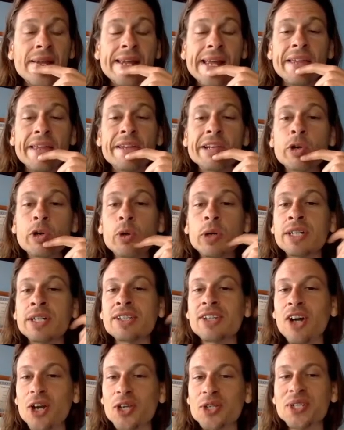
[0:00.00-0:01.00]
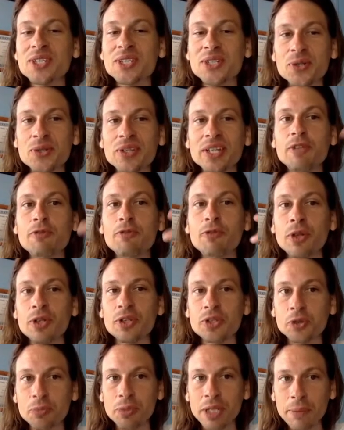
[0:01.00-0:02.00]
and then aquarius also is due with
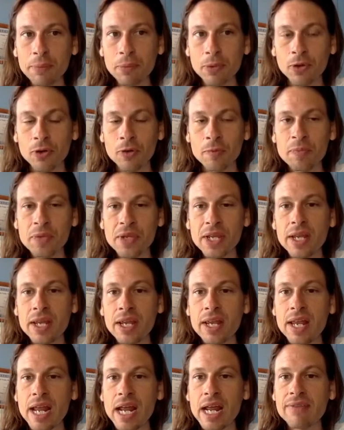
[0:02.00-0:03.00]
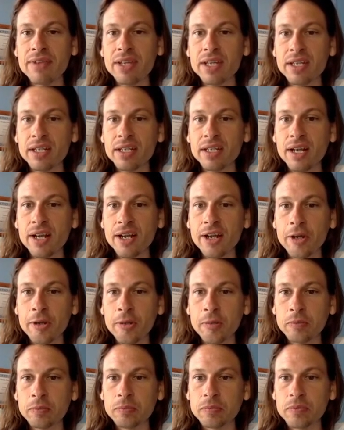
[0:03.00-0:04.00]
influential people and then
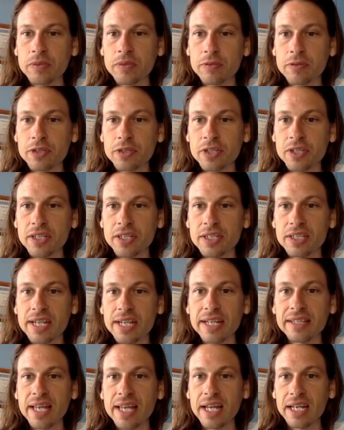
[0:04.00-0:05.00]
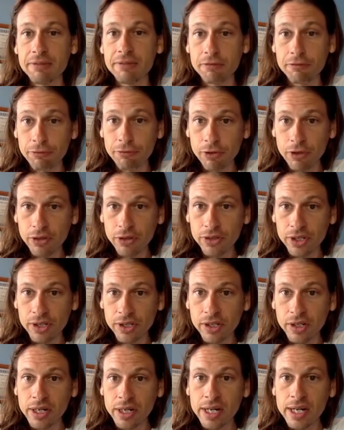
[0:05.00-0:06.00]
um, to take that even
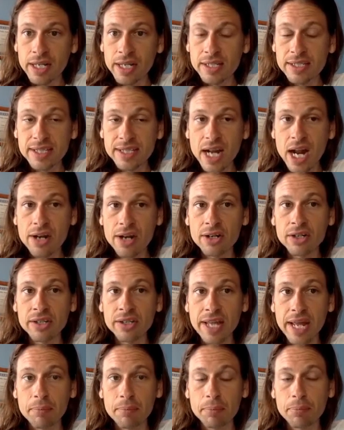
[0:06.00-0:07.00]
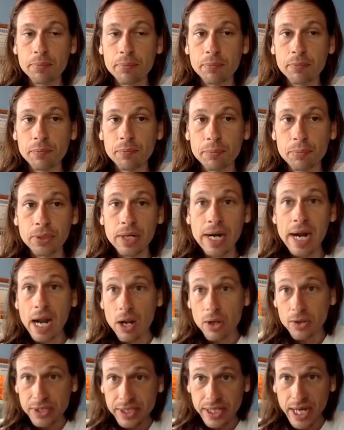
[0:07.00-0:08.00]
further saturn that
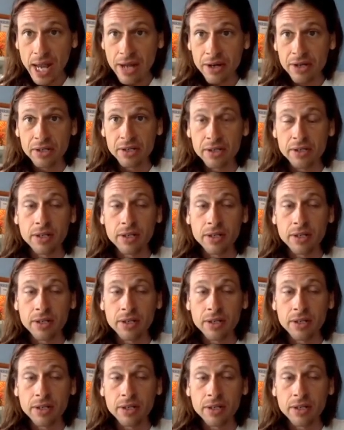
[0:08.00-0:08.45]
proud saturn